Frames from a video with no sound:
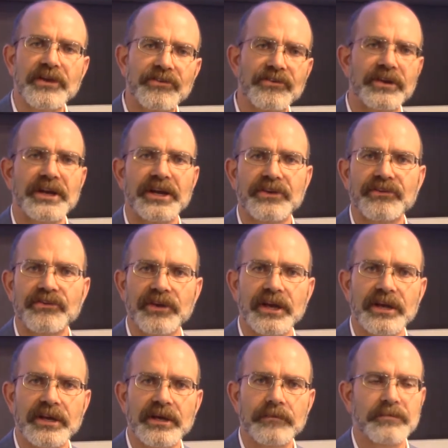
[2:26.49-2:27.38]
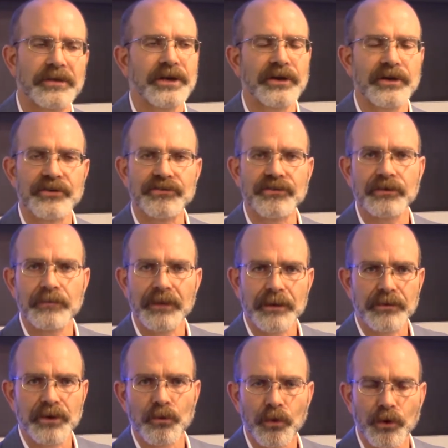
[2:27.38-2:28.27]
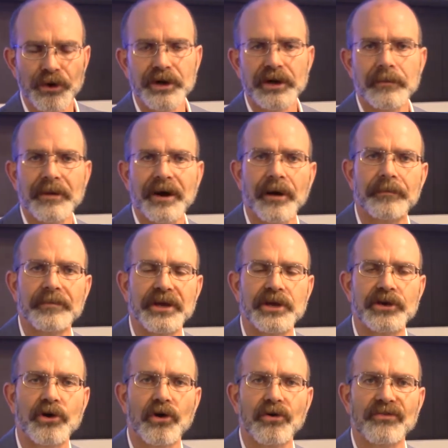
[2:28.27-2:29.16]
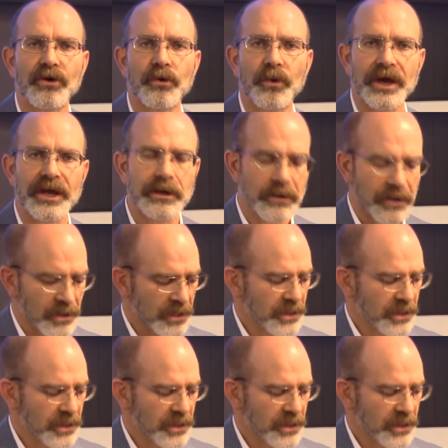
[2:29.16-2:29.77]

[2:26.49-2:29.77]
isn't exceeded because he may be worried about being overweight,